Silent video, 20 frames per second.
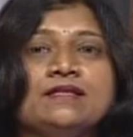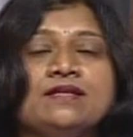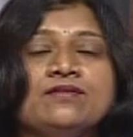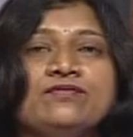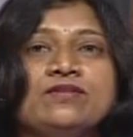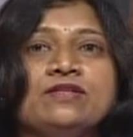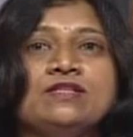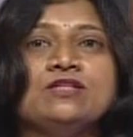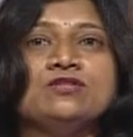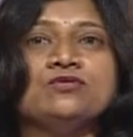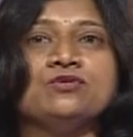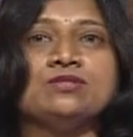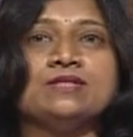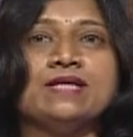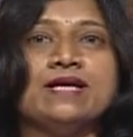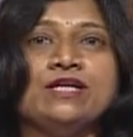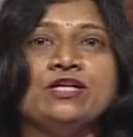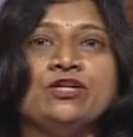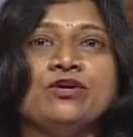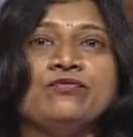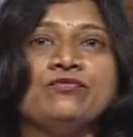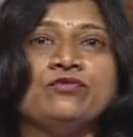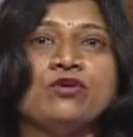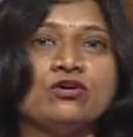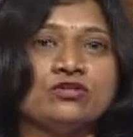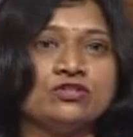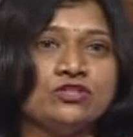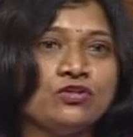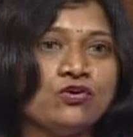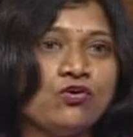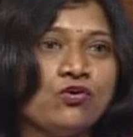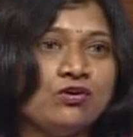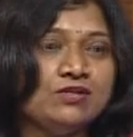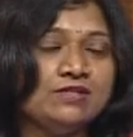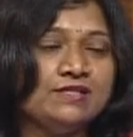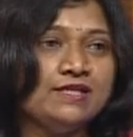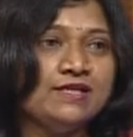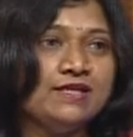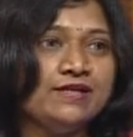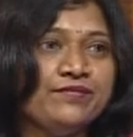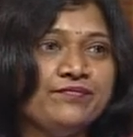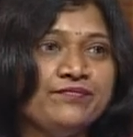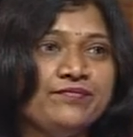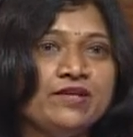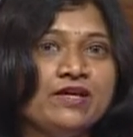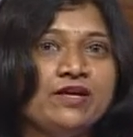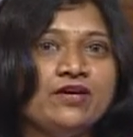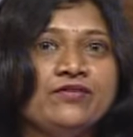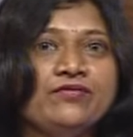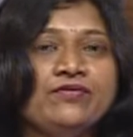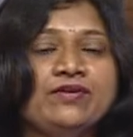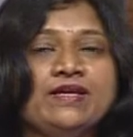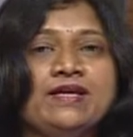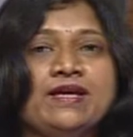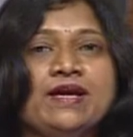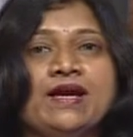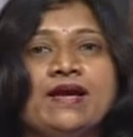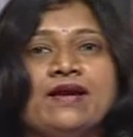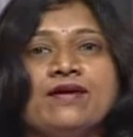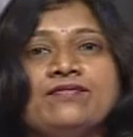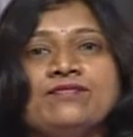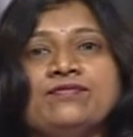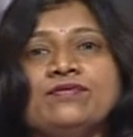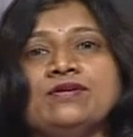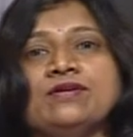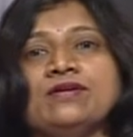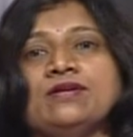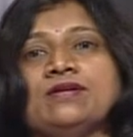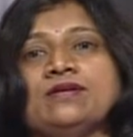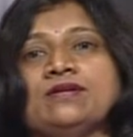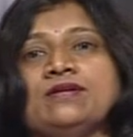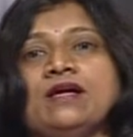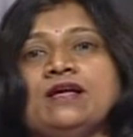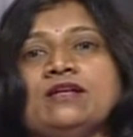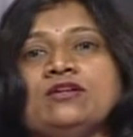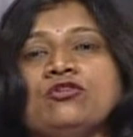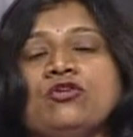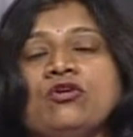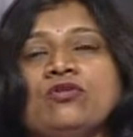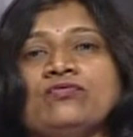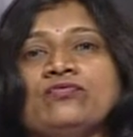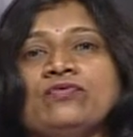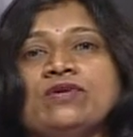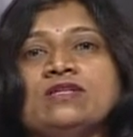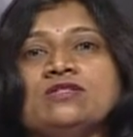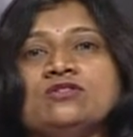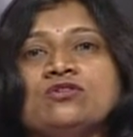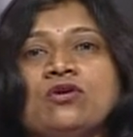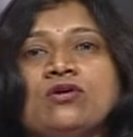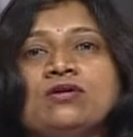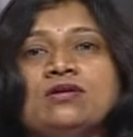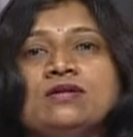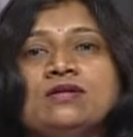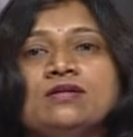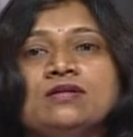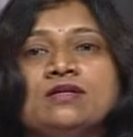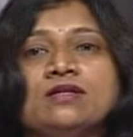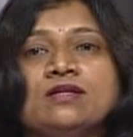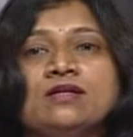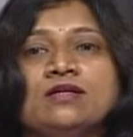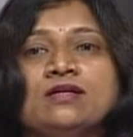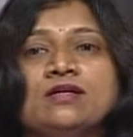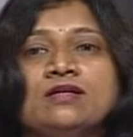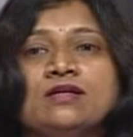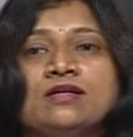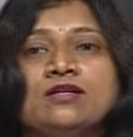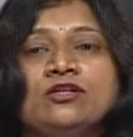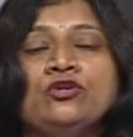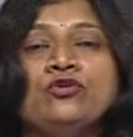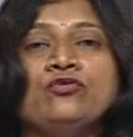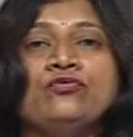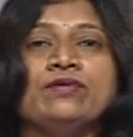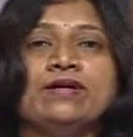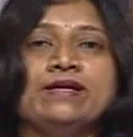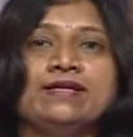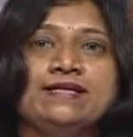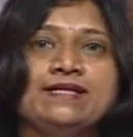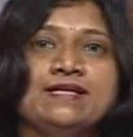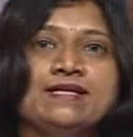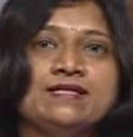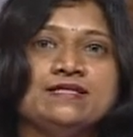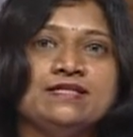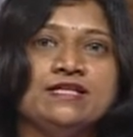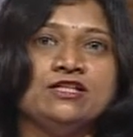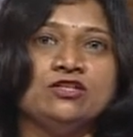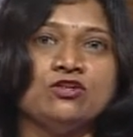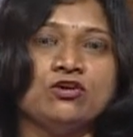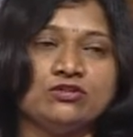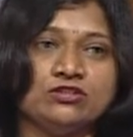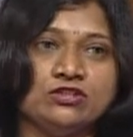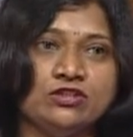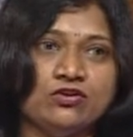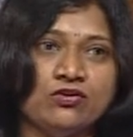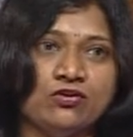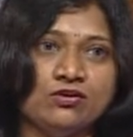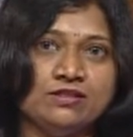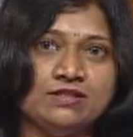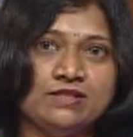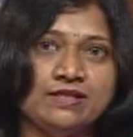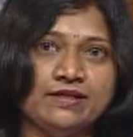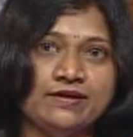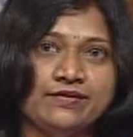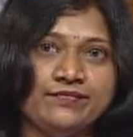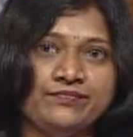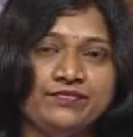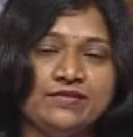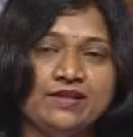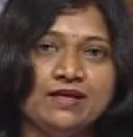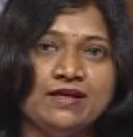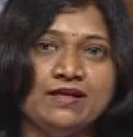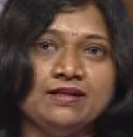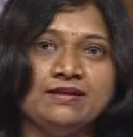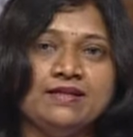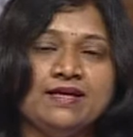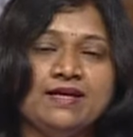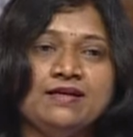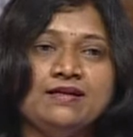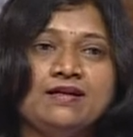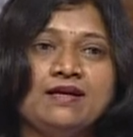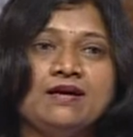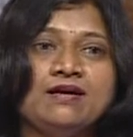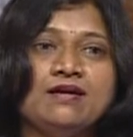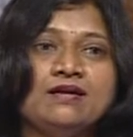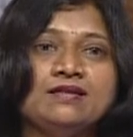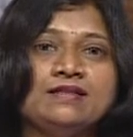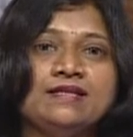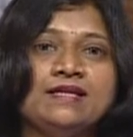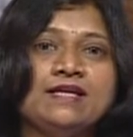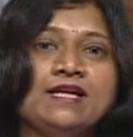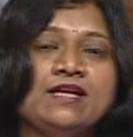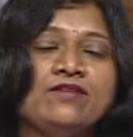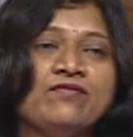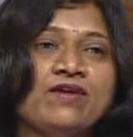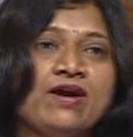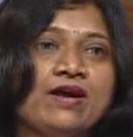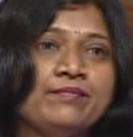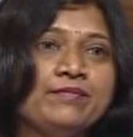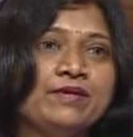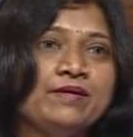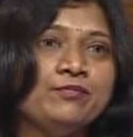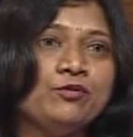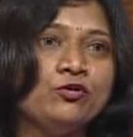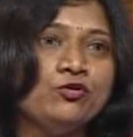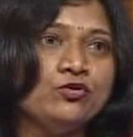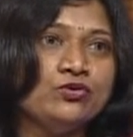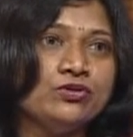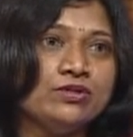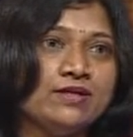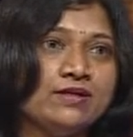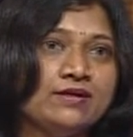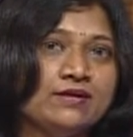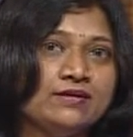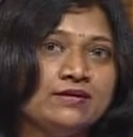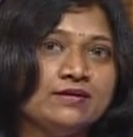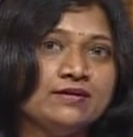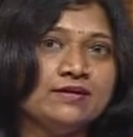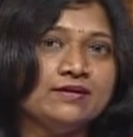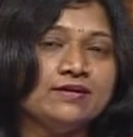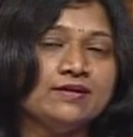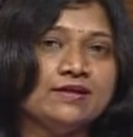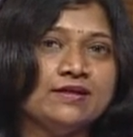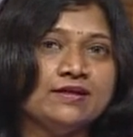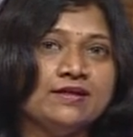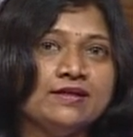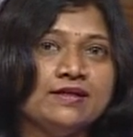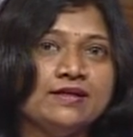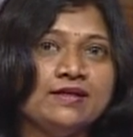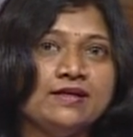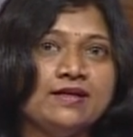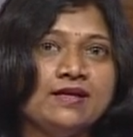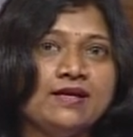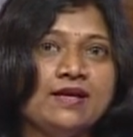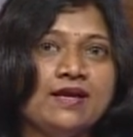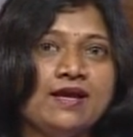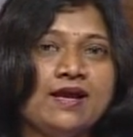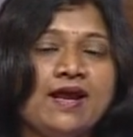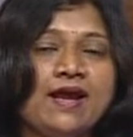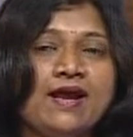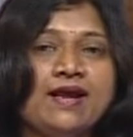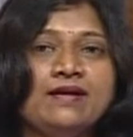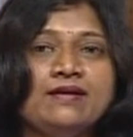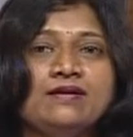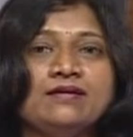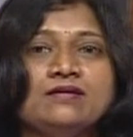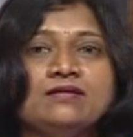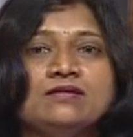with the Society of Toxicology, we have done conference on new frontiers in toxicology. Then earth and environment pollution. And